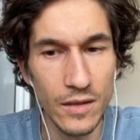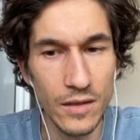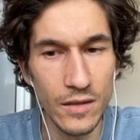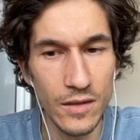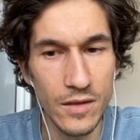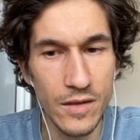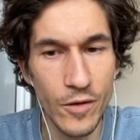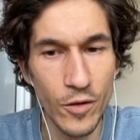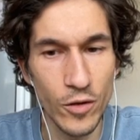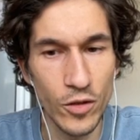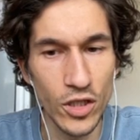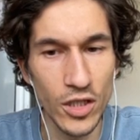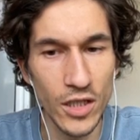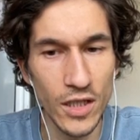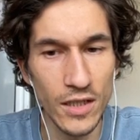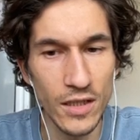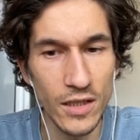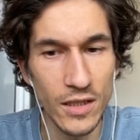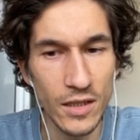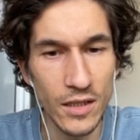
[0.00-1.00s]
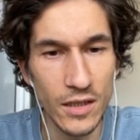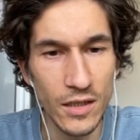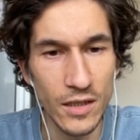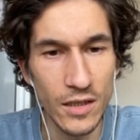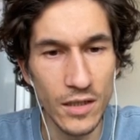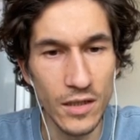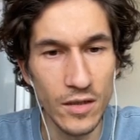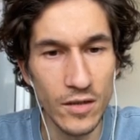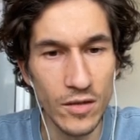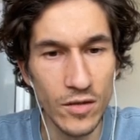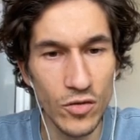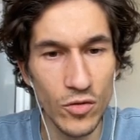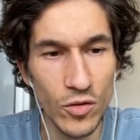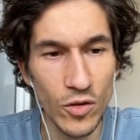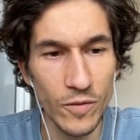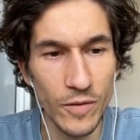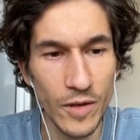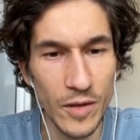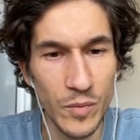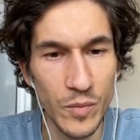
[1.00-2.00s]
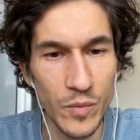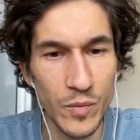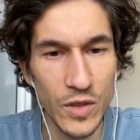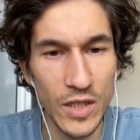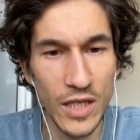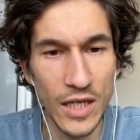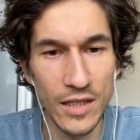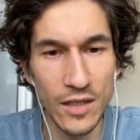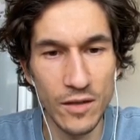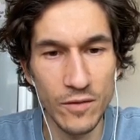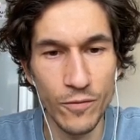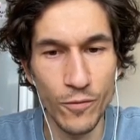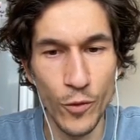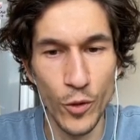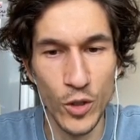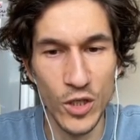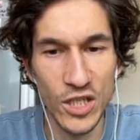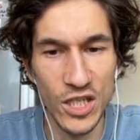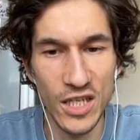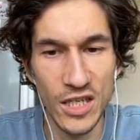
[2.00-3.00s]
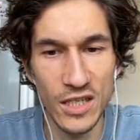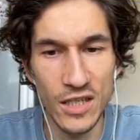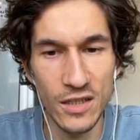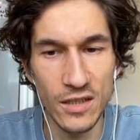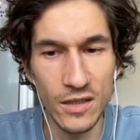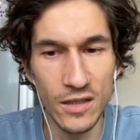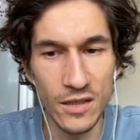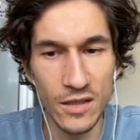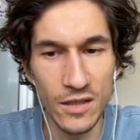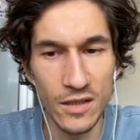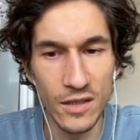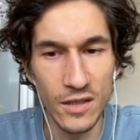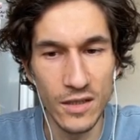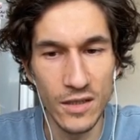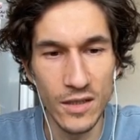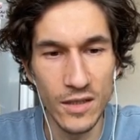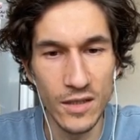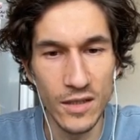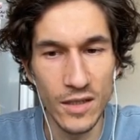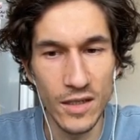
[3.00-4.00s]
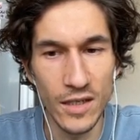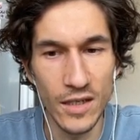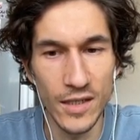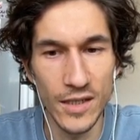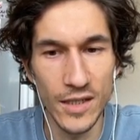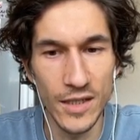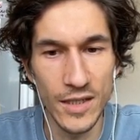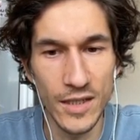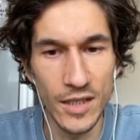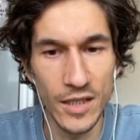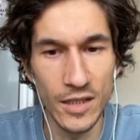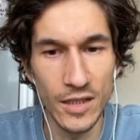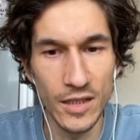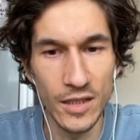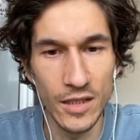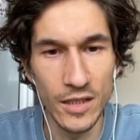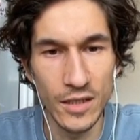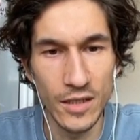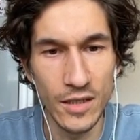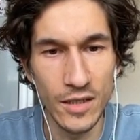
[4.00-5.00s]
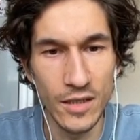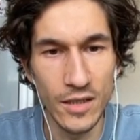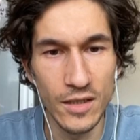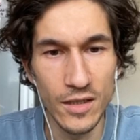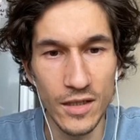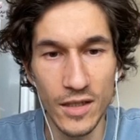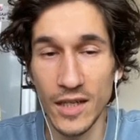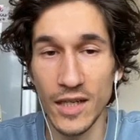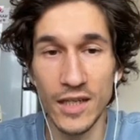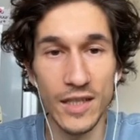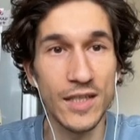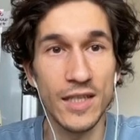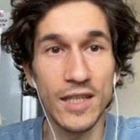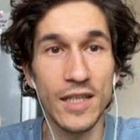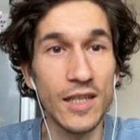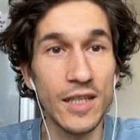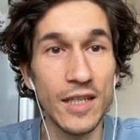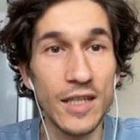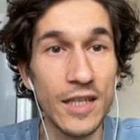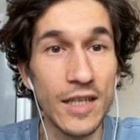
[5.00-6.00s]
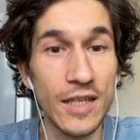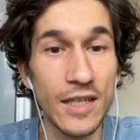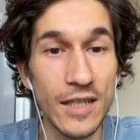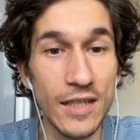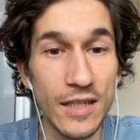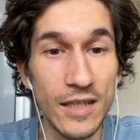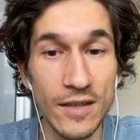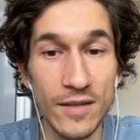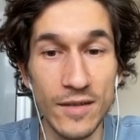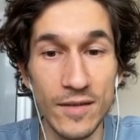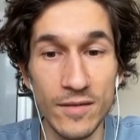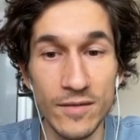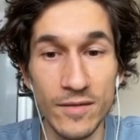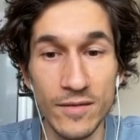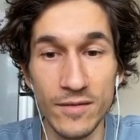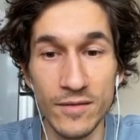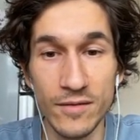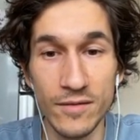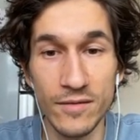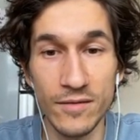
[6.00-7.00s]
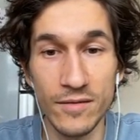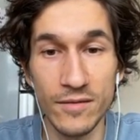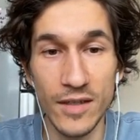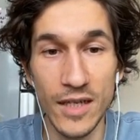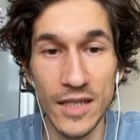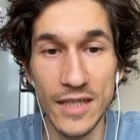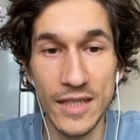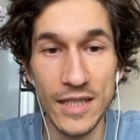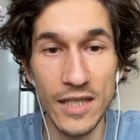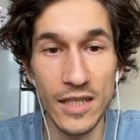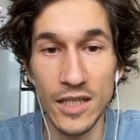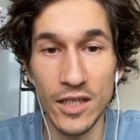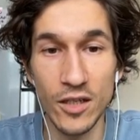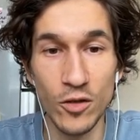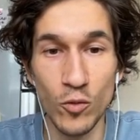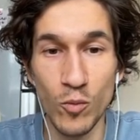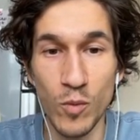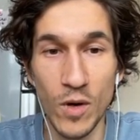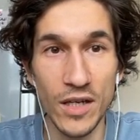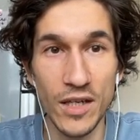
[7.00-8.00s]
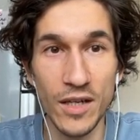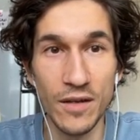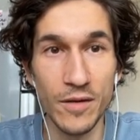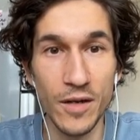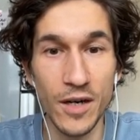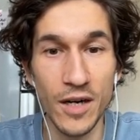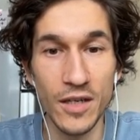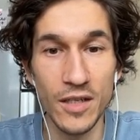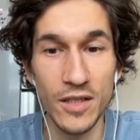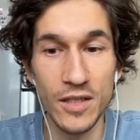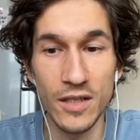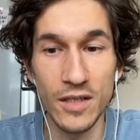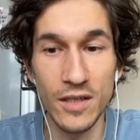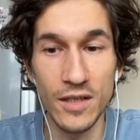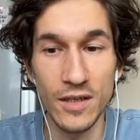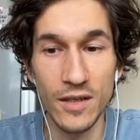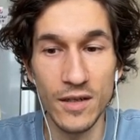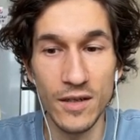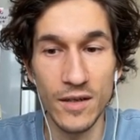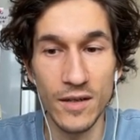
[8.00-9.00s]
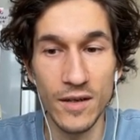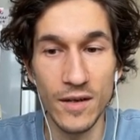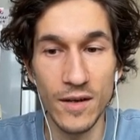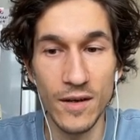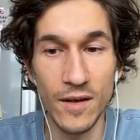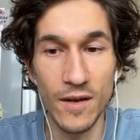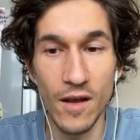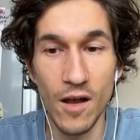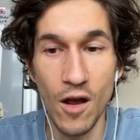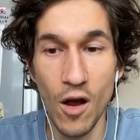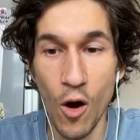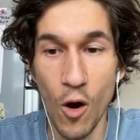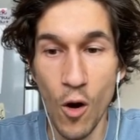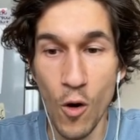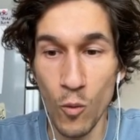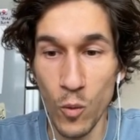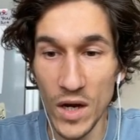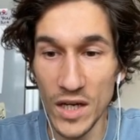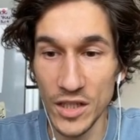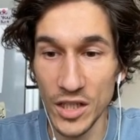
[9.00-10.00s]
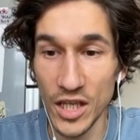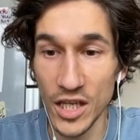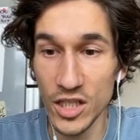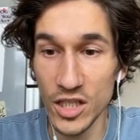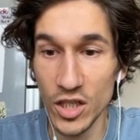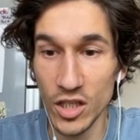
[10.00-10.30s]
13 so if I settle 14 and that's it and I still need a uh, I still need to buy dev cards oh wait he's at